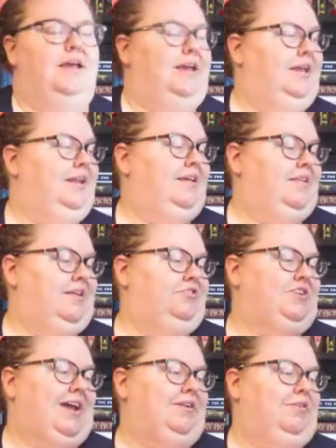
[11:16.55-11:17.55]
it is
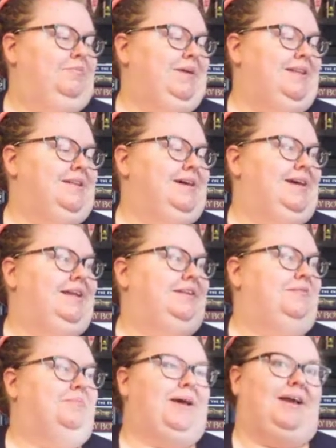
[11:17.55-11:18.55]
Shattered
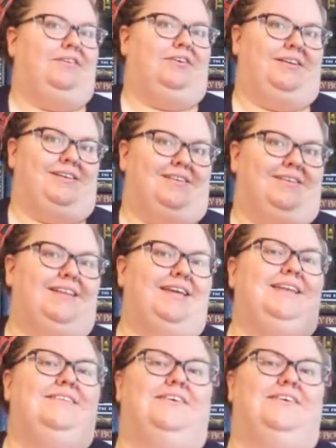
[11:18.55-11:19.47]
Midnight by Dhonielle Clayton.